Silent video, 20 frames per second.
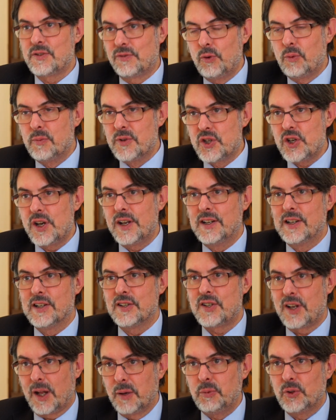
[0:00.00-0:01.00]
a former
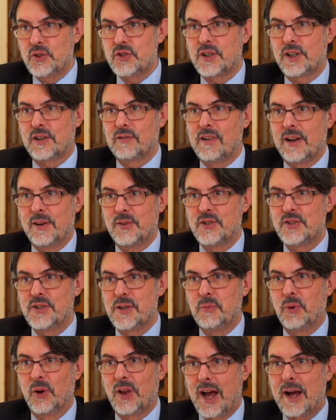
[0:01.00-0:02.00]
journalist, I will stick around to
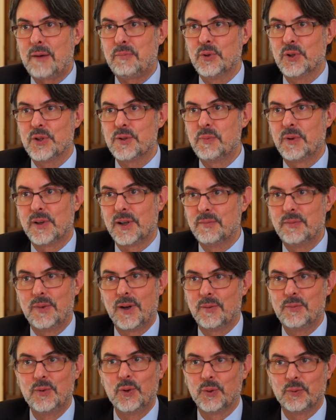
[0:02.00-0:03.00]
see what happens, but
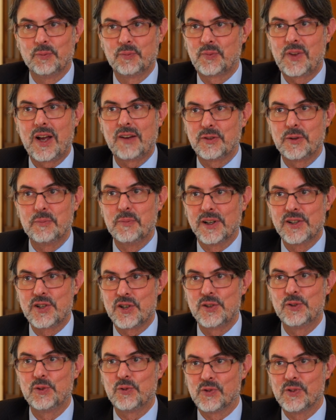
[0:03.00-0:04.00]
I'm not having my
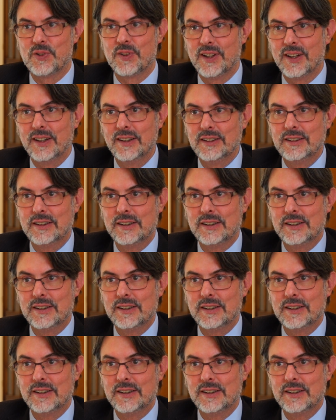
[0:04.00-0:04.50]
children there.